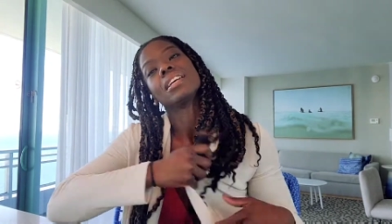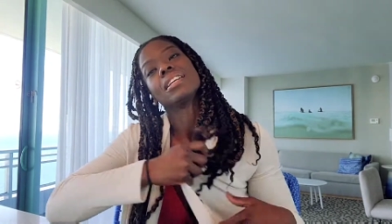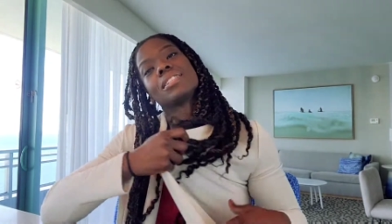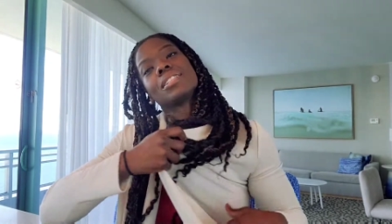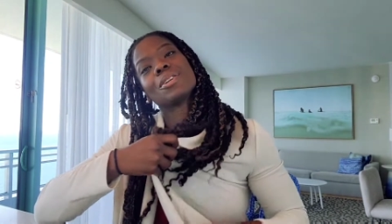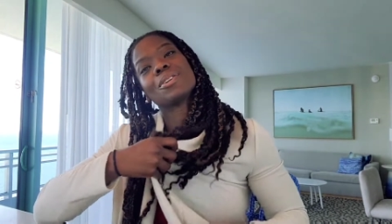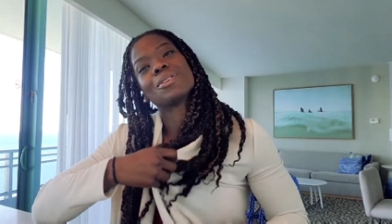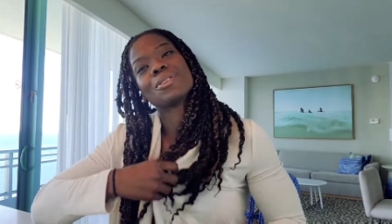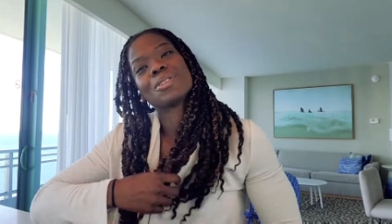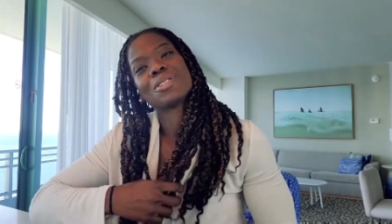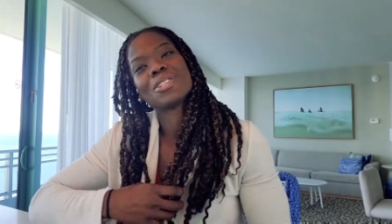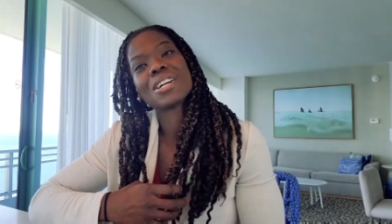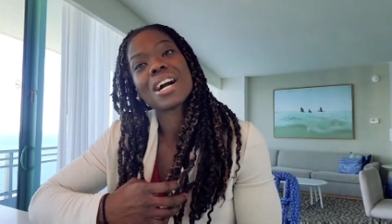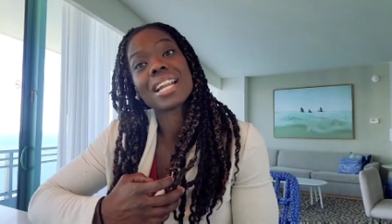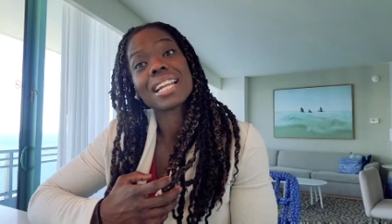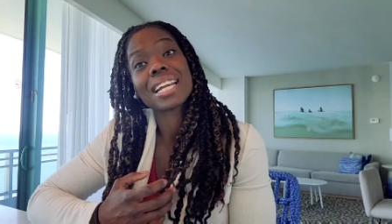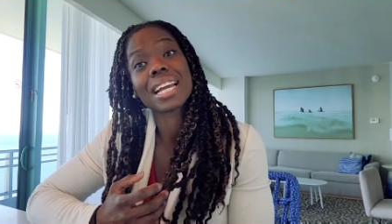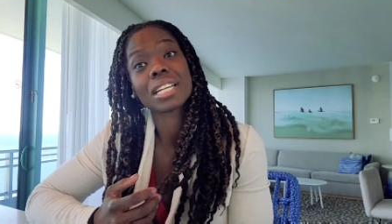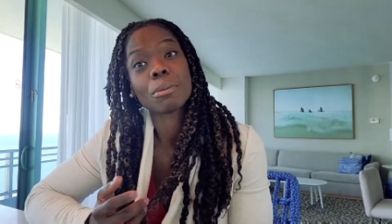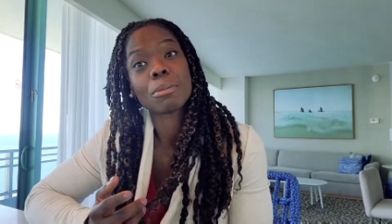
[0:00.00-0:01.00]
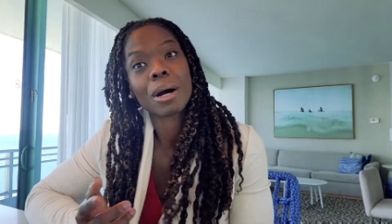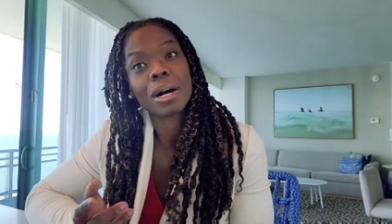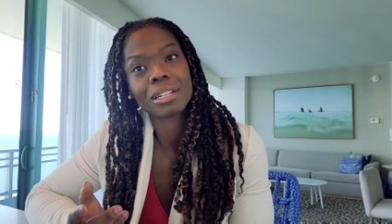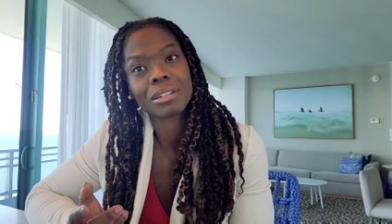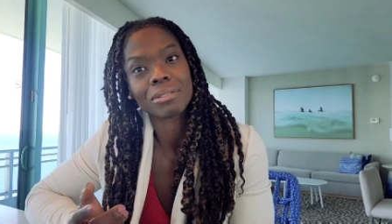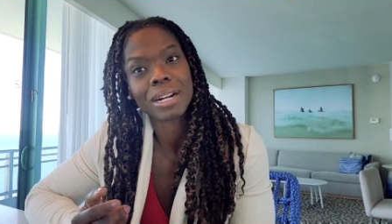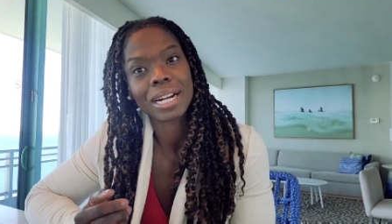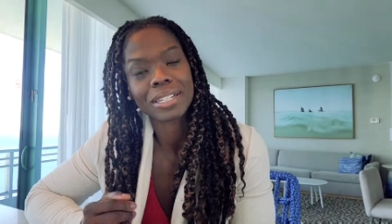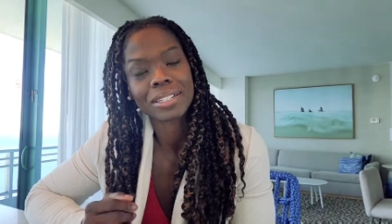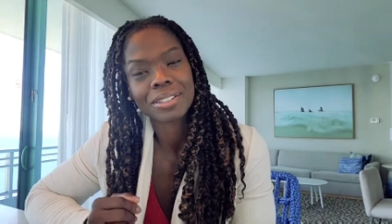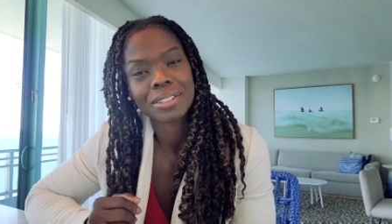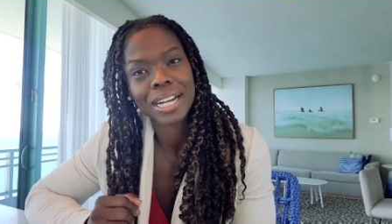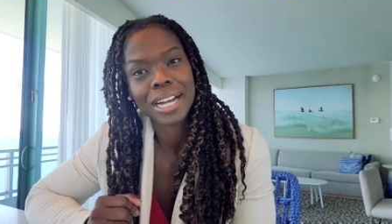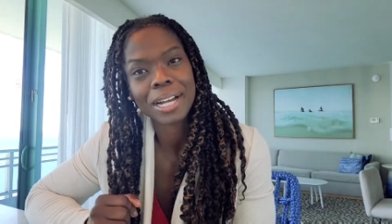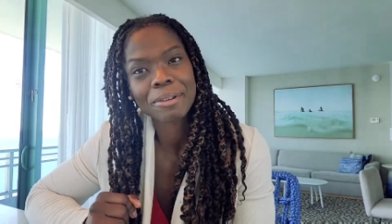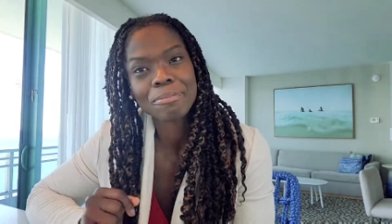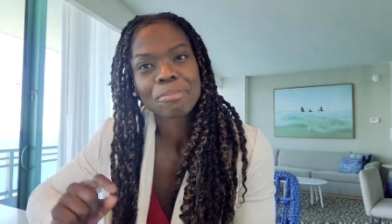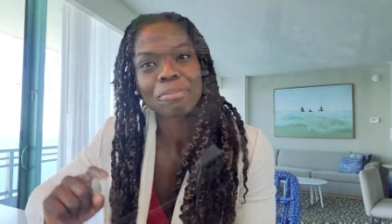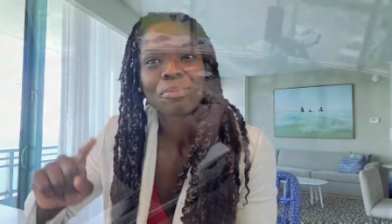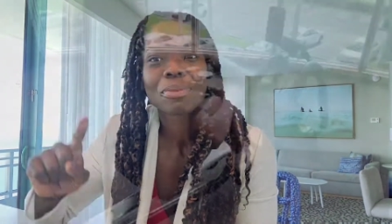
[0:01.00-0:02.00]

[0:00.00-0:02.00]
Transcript: So you got to get your body right, okay?